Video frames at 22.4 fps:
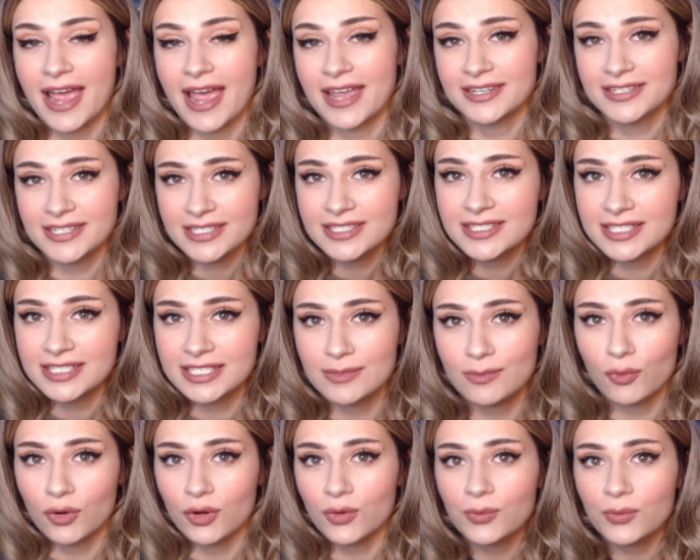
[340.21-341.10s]
I did see
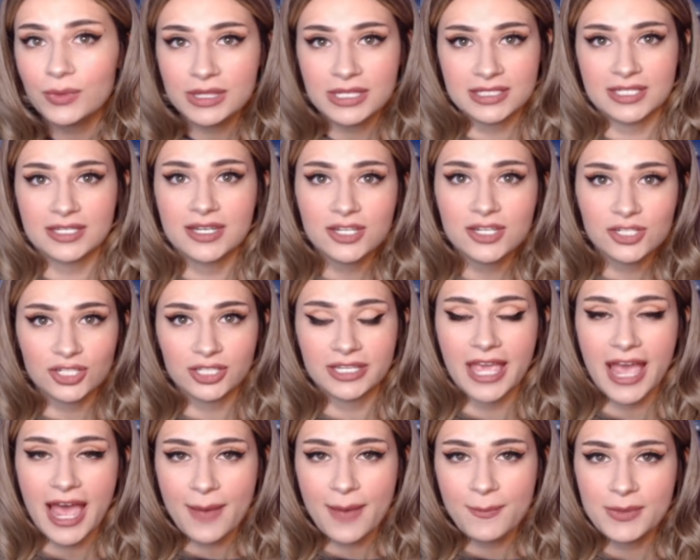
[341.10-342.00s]
more when this
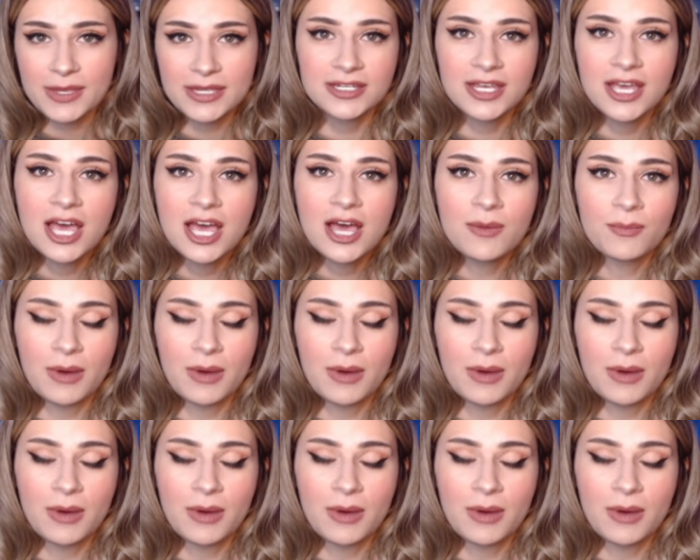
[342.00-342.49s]
initially happened,